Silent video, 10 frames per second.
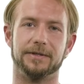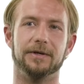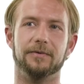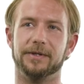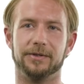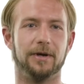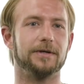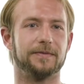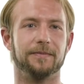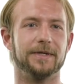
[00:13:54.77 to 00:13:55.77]
no
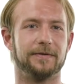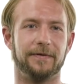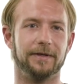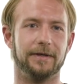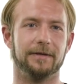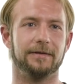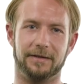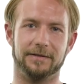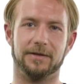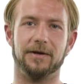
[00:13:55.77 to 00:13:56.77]
withdrawals from this feeling.
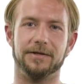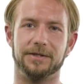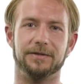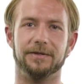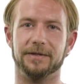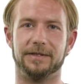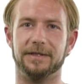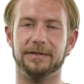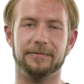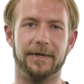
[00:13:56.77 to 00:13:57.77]
As long as you do this
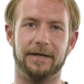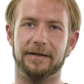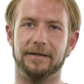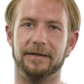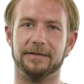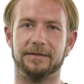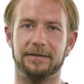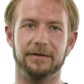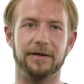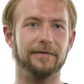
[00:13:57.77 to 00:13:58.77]
deal, man, it, it's,
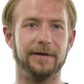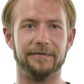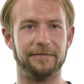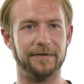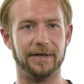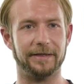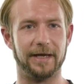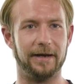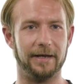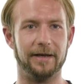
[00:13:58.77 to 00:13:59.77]
you don't ever have to feel like
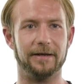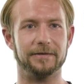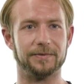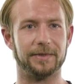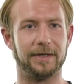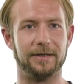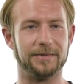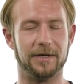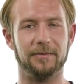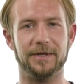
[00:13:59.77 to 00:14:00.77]
that again, is what they keep
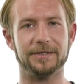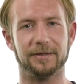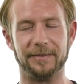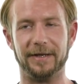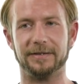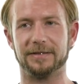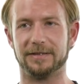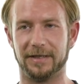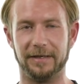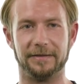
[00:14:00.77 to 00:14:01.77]
telling me. So I'm like,
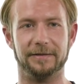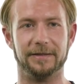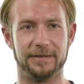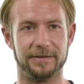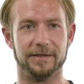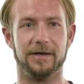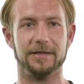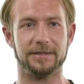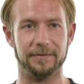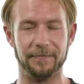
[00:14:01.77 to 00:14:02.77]
sick, dude, this is
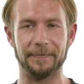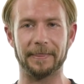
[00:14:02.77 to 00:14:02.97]
awesome.